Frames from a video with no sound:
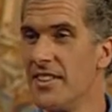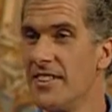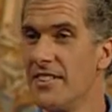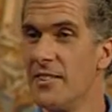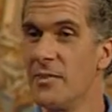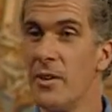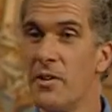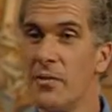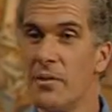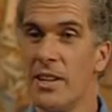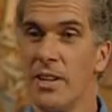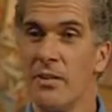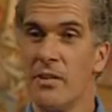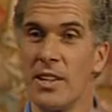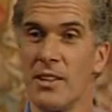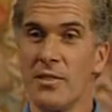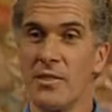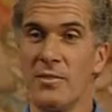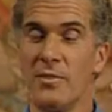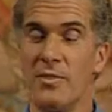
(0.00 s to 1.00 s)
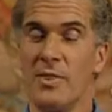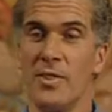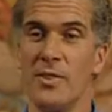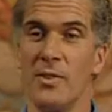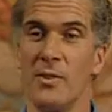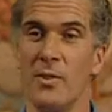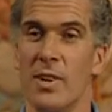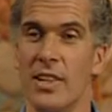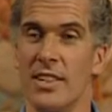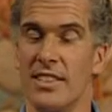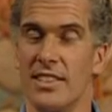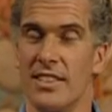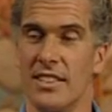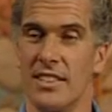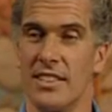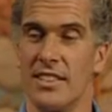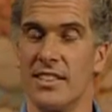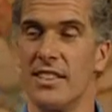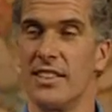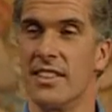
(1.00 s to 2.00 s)
Do you remember he went to a funeral
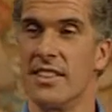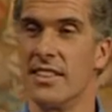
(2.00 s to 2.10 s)
once?